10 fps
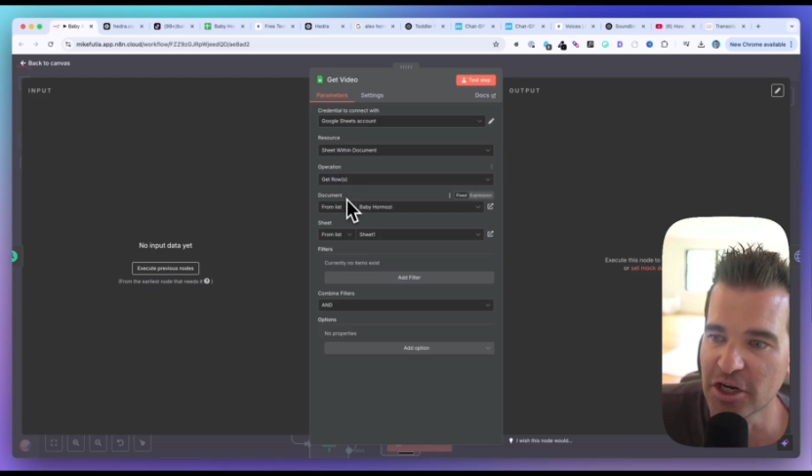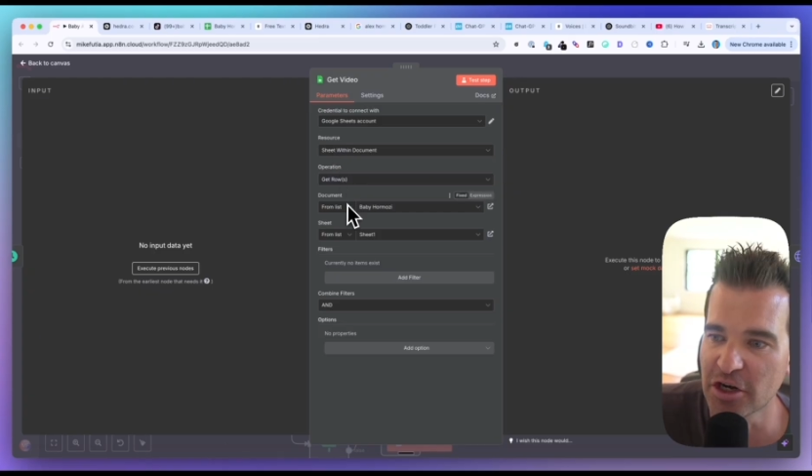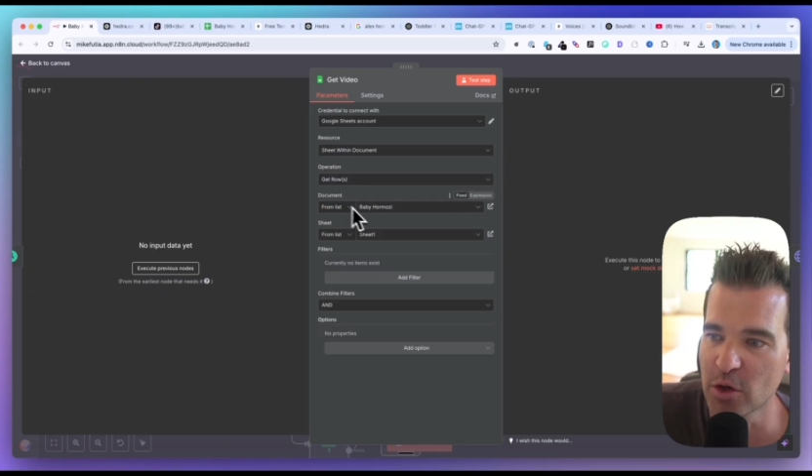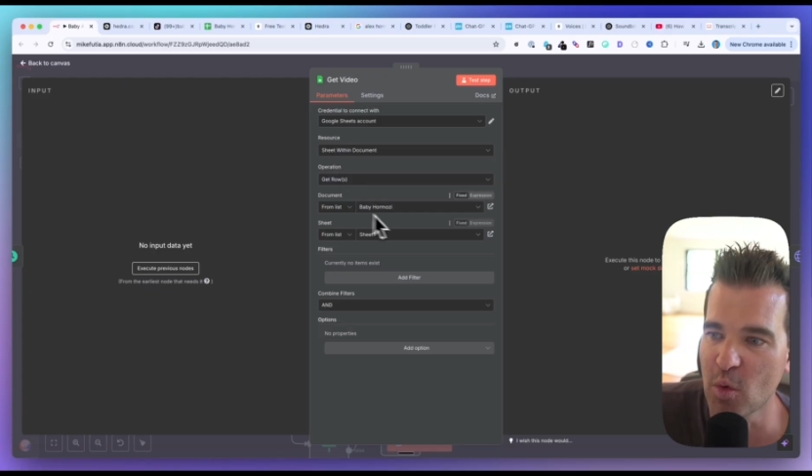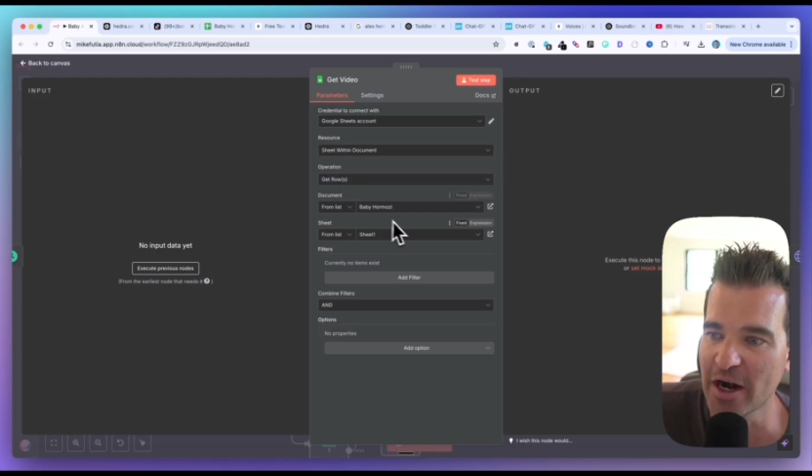You're
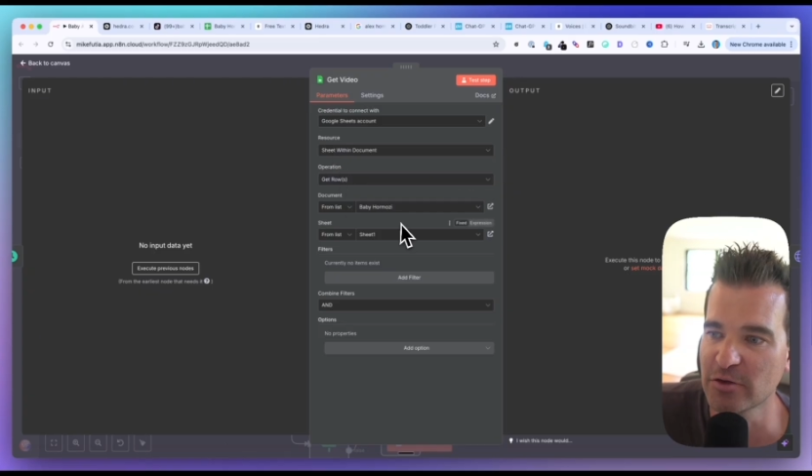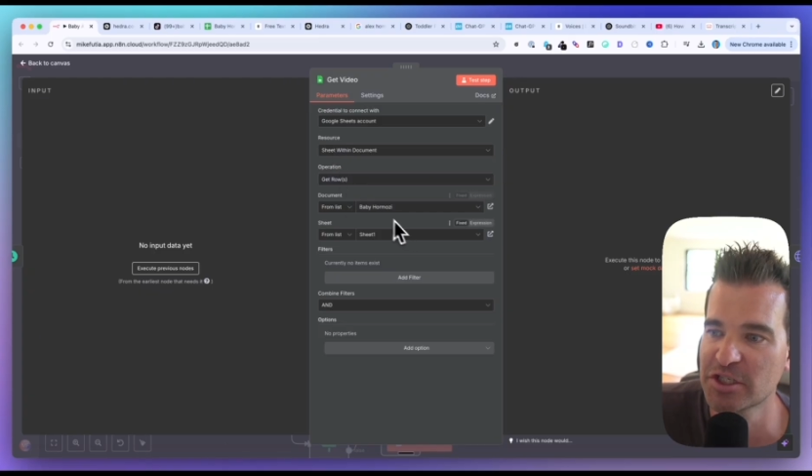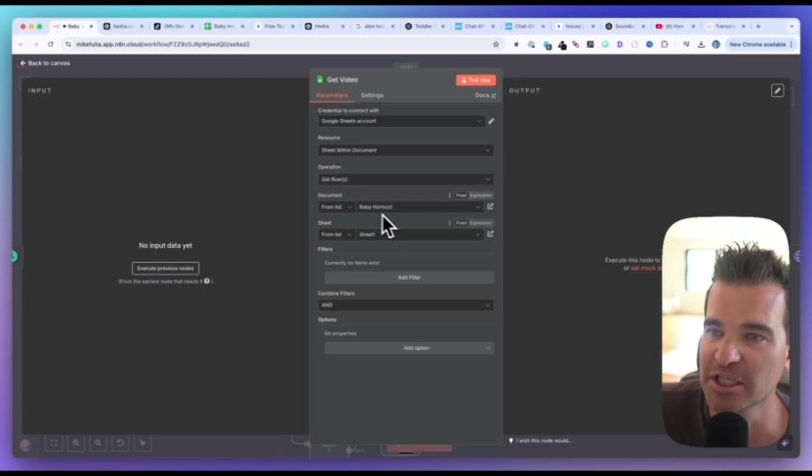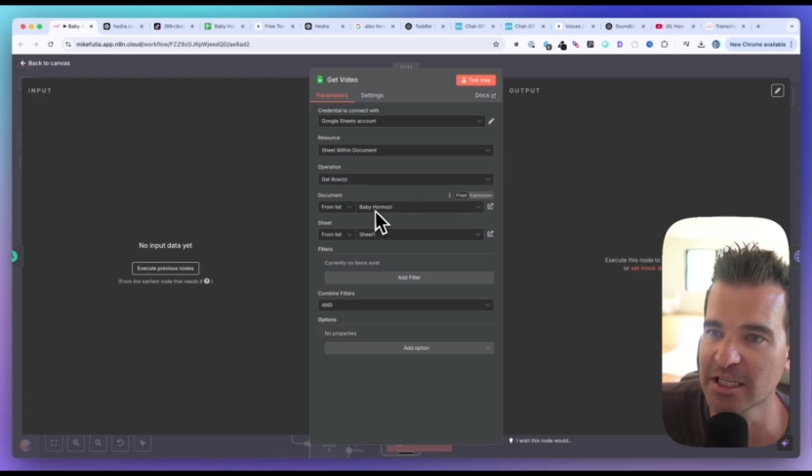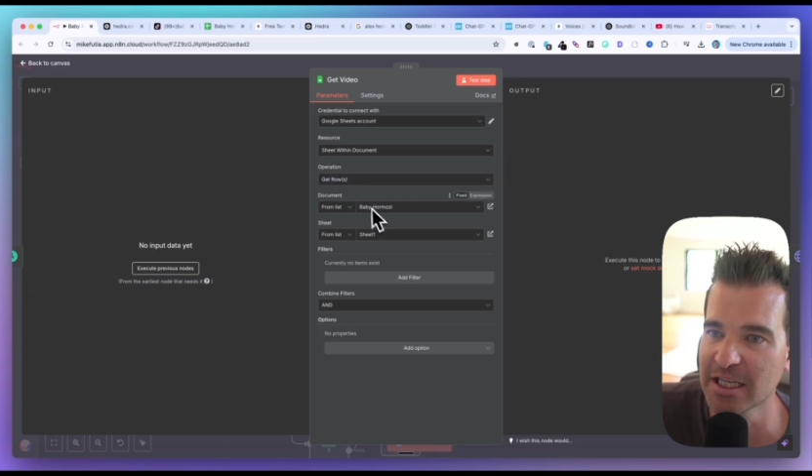going to want to
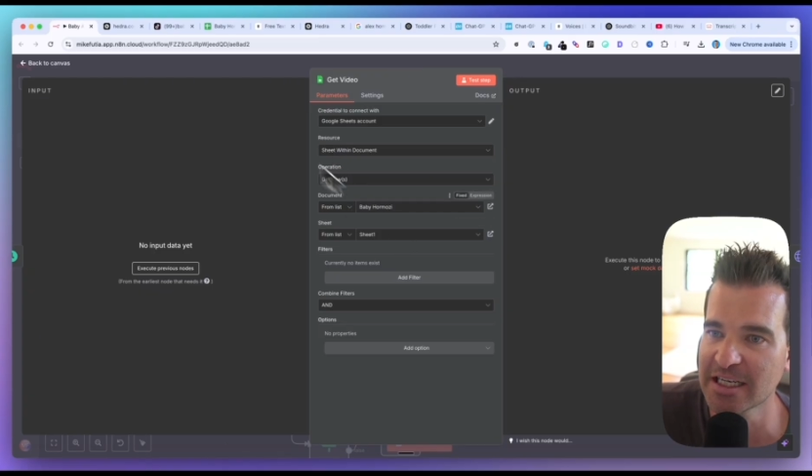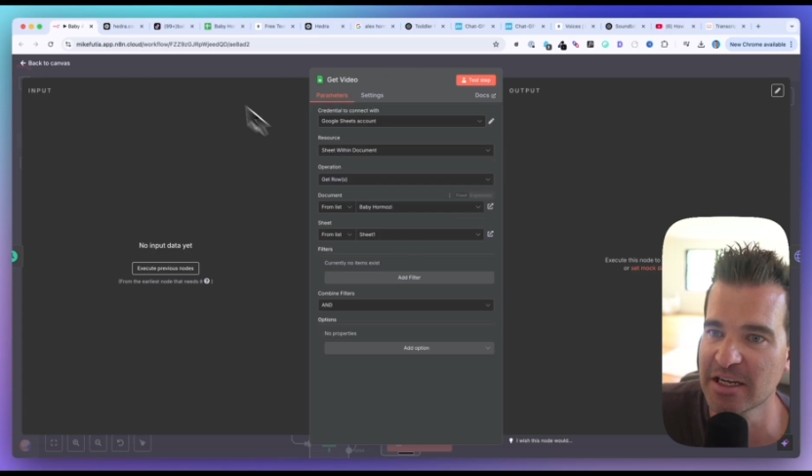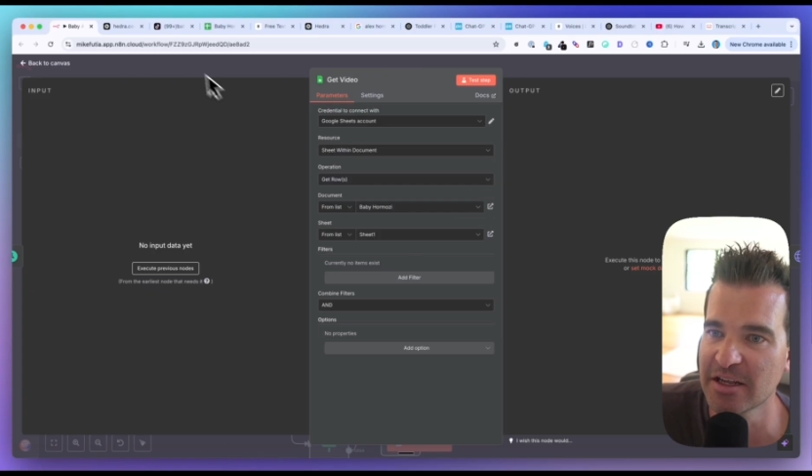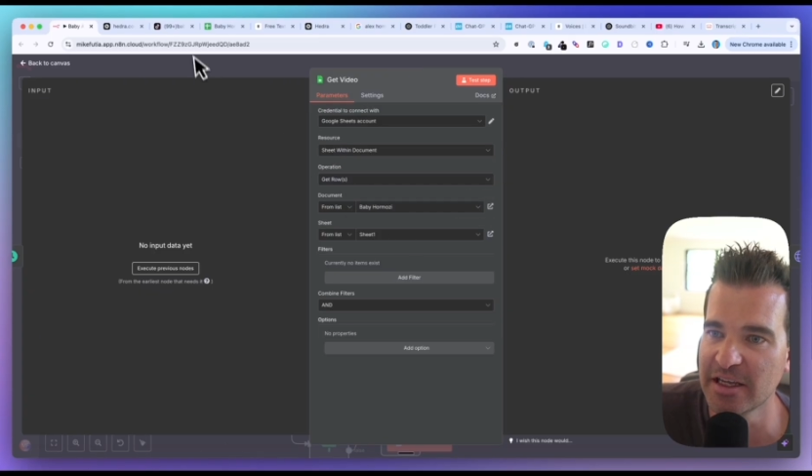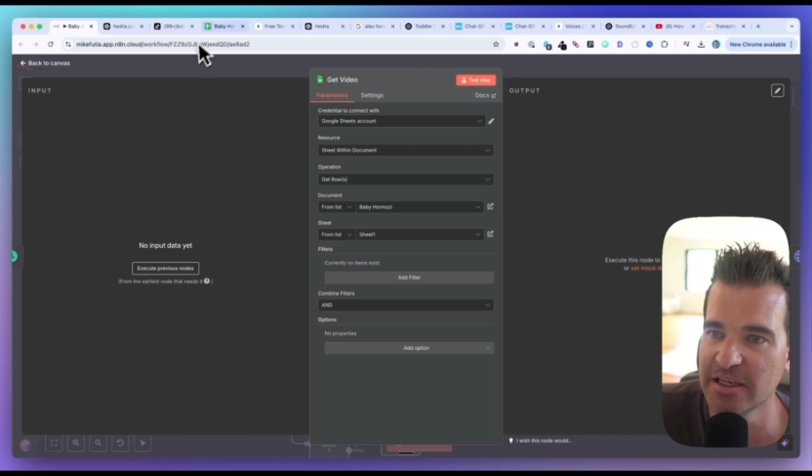
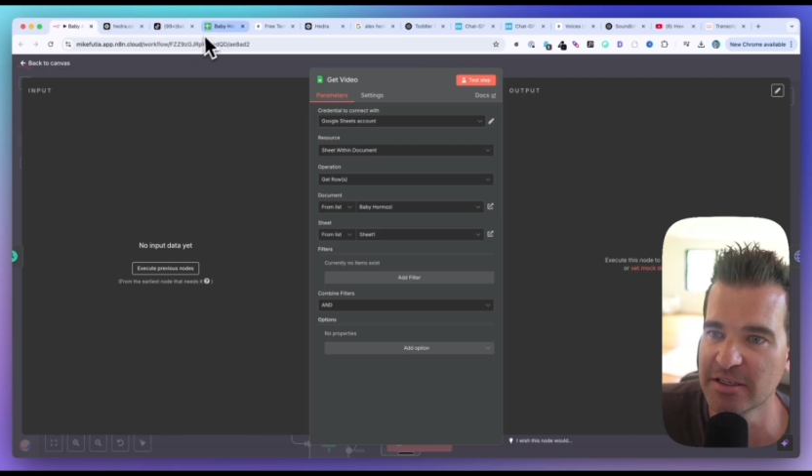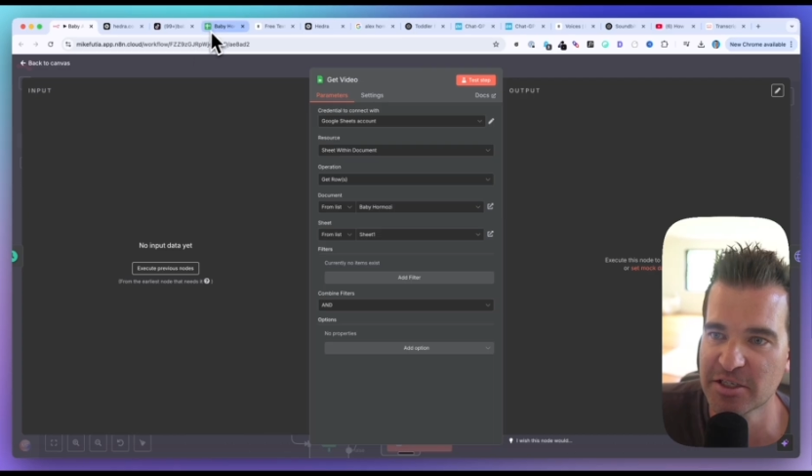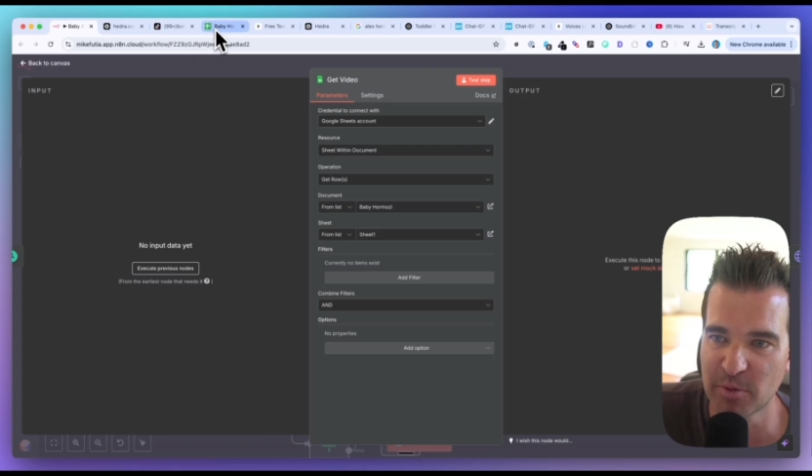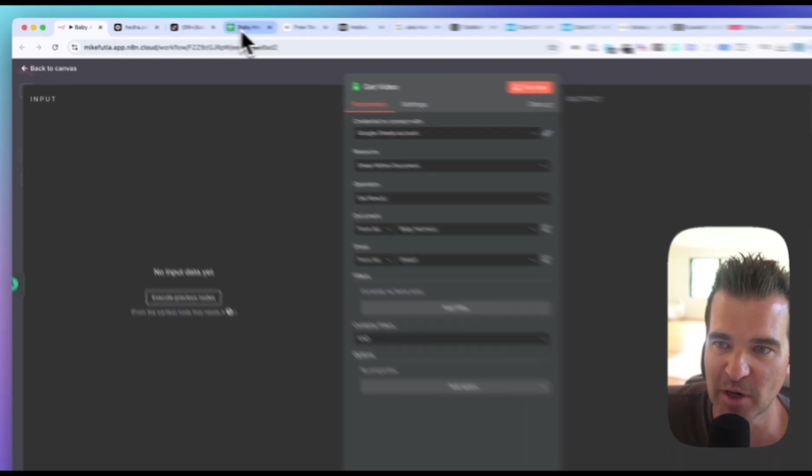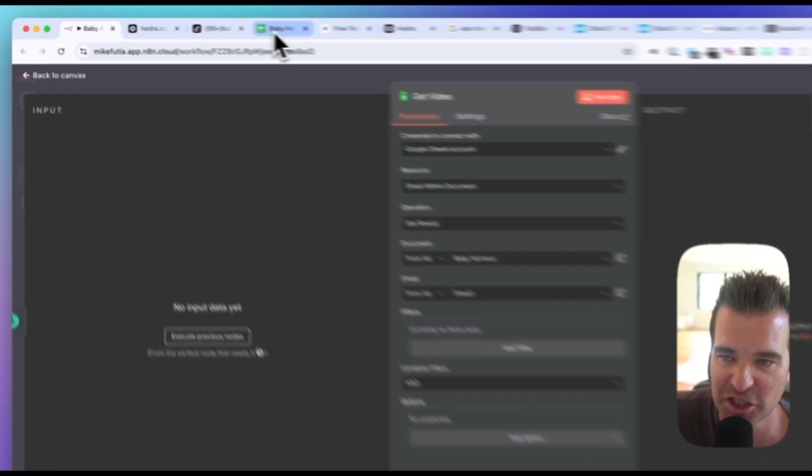select the
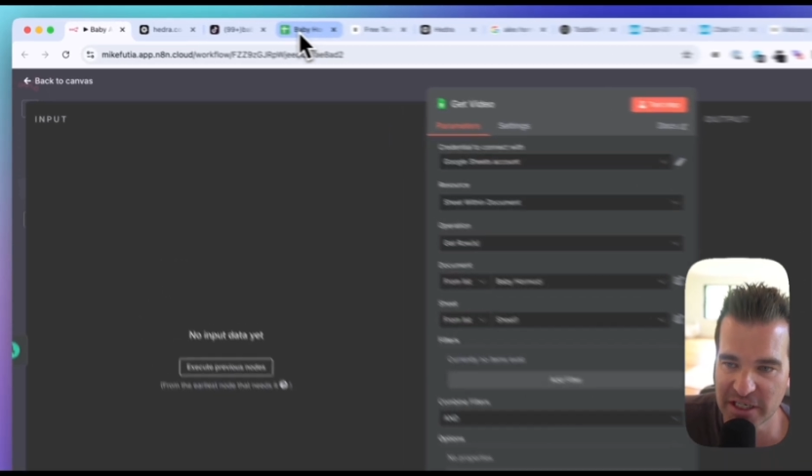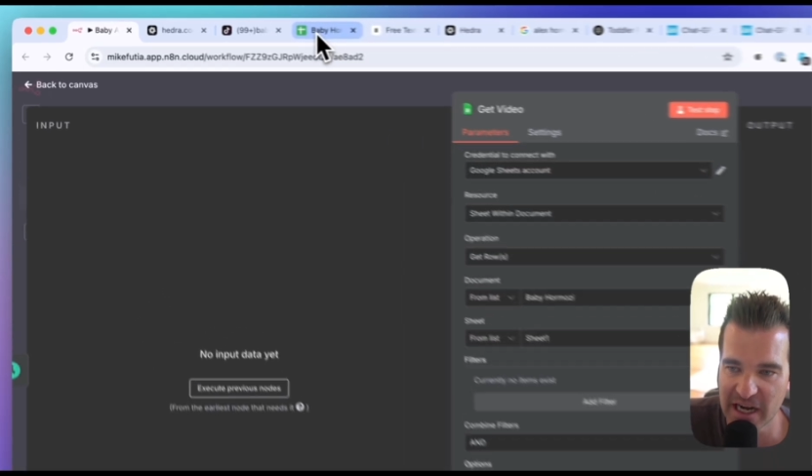spreadsheet,